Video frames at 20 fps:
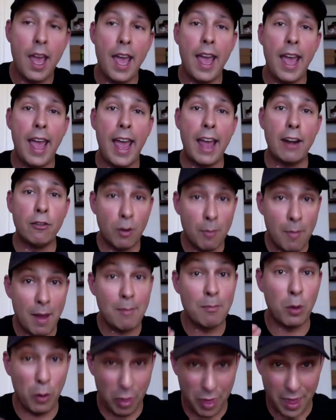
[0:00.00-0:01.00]
And
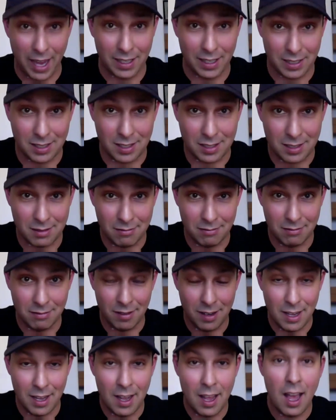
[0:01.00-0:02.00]
remember this,
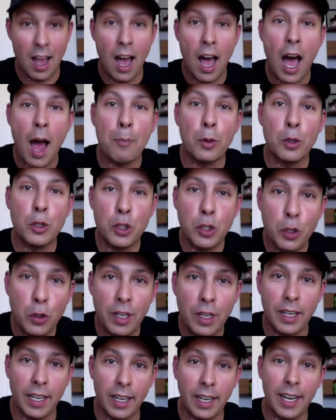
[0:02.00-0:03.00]

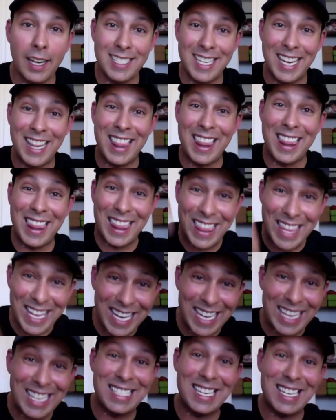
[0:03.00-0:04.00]
opportunity is in
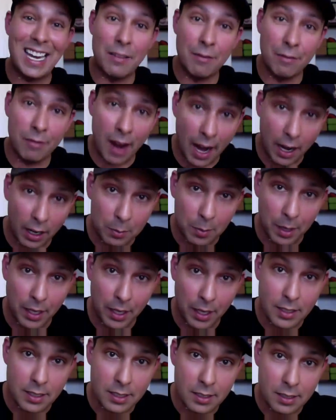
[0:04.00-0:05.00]
these
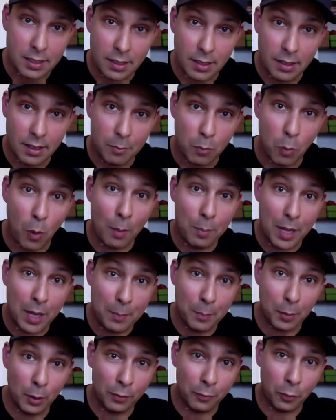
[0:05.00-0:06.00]
environments. While
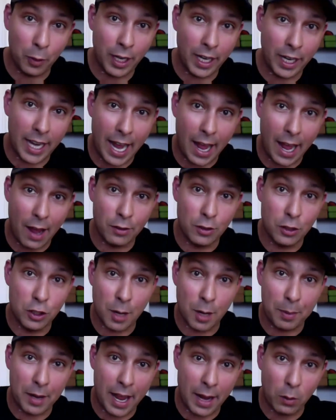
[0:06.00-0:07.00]
people are freaking out and
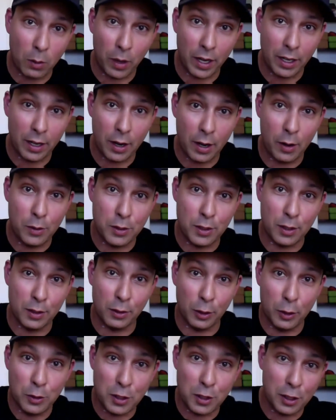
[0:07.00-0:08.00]
jumping out of windows and
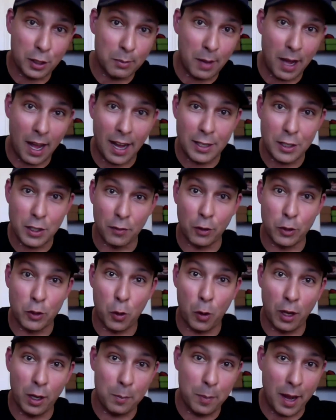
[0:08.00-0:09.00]
losing their minds over
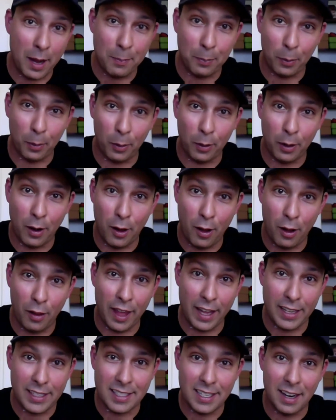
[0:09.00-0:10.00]
toilet paper and all
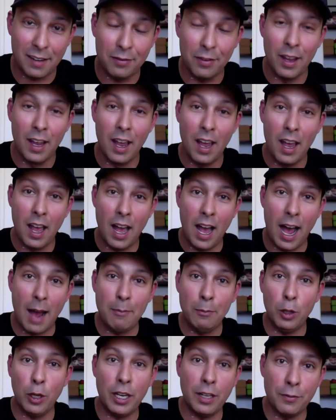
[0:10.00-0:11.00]
that stuff, I'm
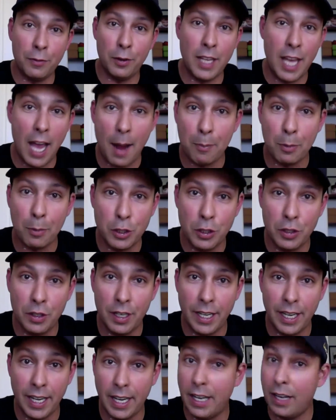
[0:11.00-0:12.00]
looking for the
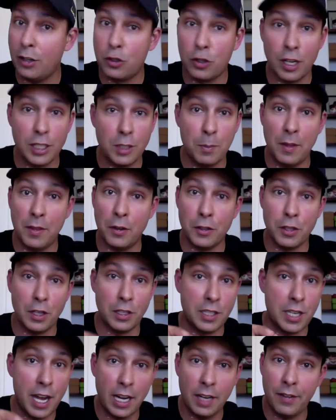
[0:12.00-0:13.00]
opportunity in it. And trust me, there's a
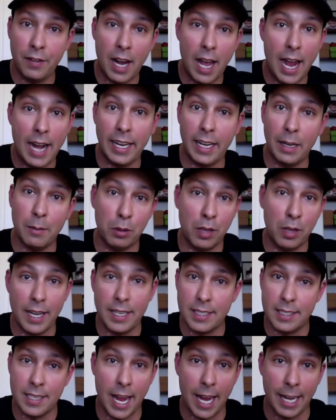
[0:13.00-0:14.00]
ton of it hiding in plain
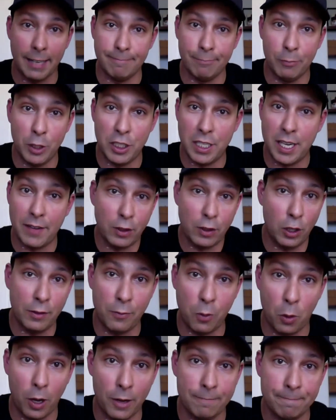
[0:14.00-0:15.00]
sight. We just have to look
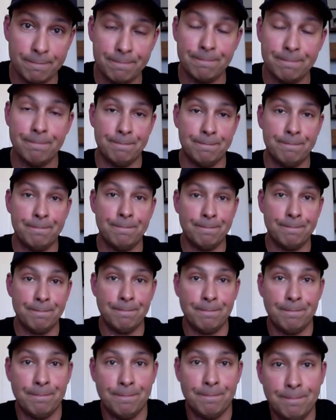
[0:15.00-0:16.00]
for
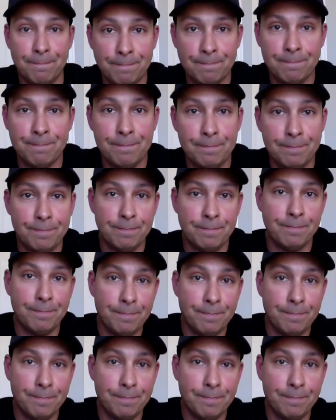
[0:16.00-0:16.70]
it.